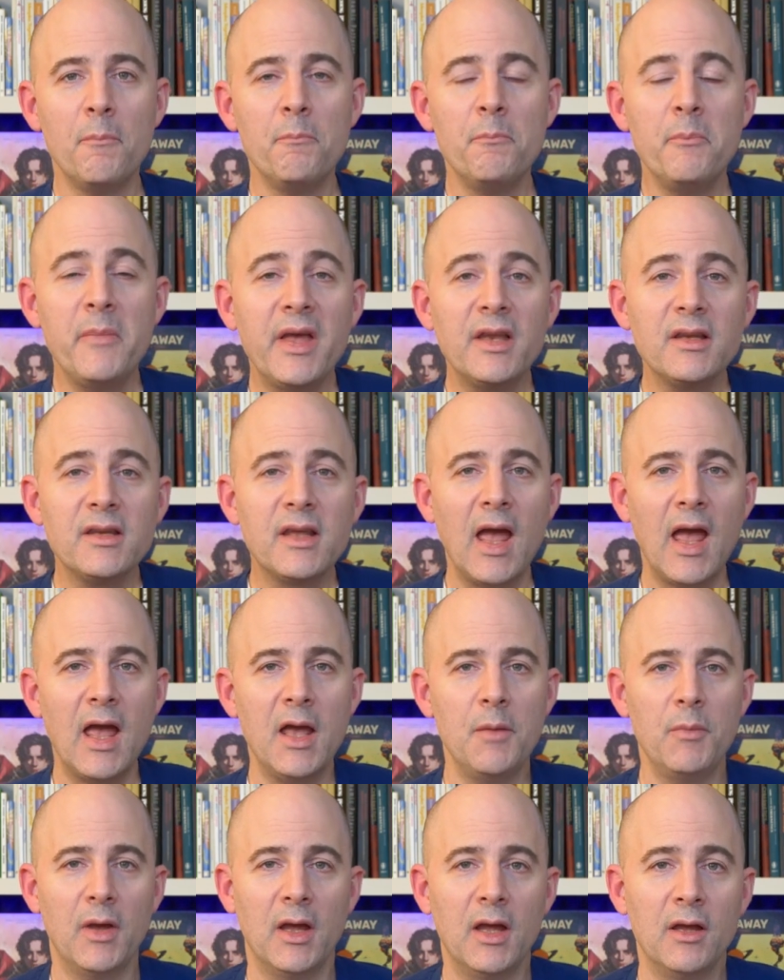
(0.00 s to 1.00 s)

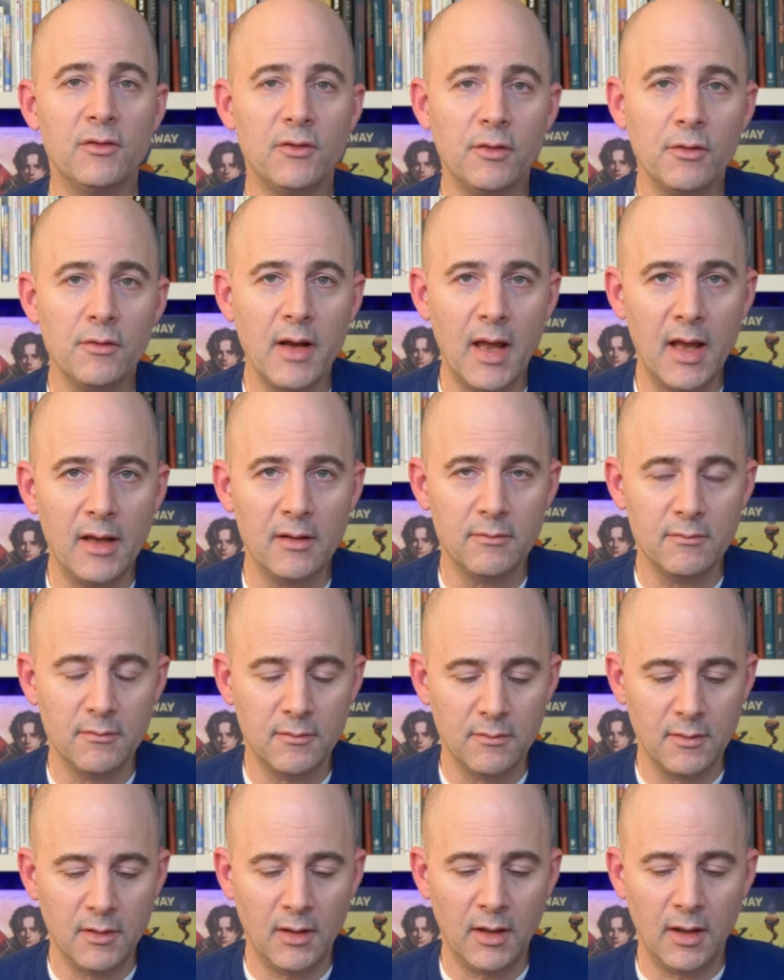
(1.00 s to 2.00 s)
mid-game internet
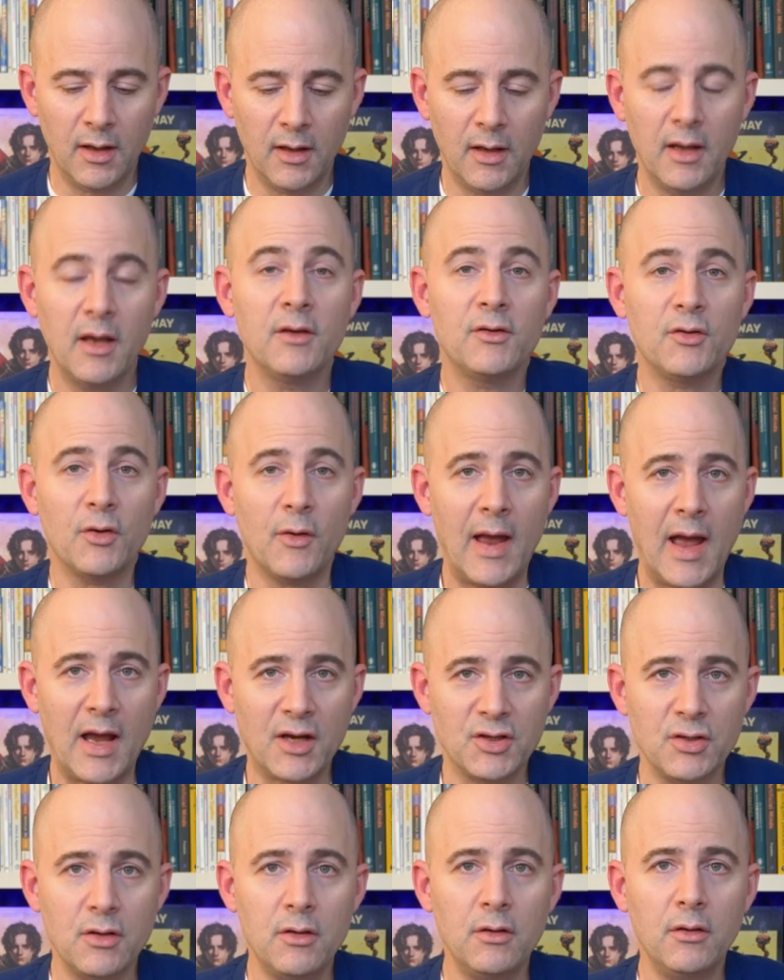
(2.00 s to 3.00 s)

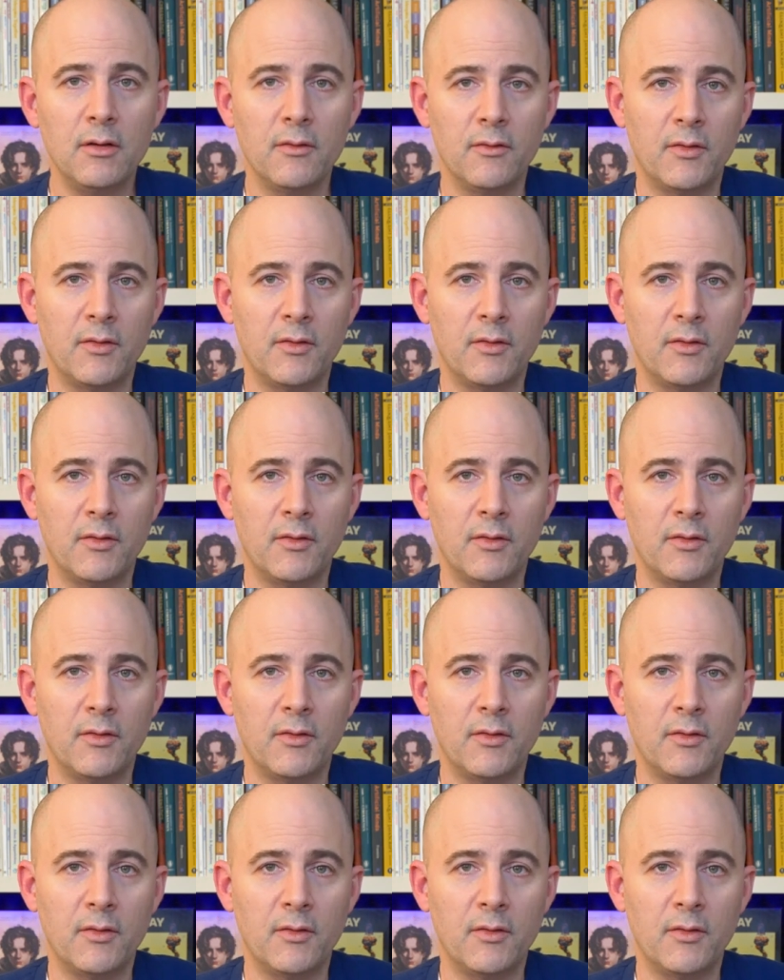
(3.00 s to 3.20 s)
interaction.